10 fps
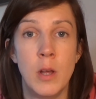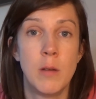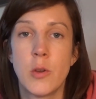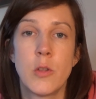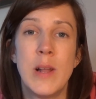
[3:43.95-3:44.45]

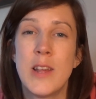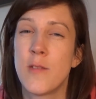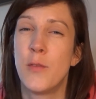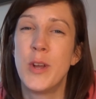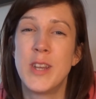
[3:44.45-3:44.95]
So as well as
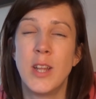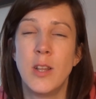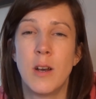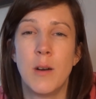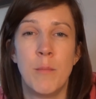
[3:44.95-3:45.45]

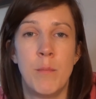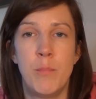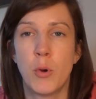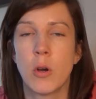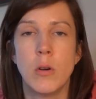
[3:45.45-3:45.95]
avoiding
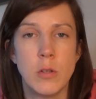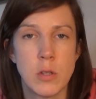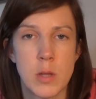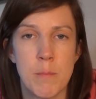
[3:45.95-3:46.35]
book hauls,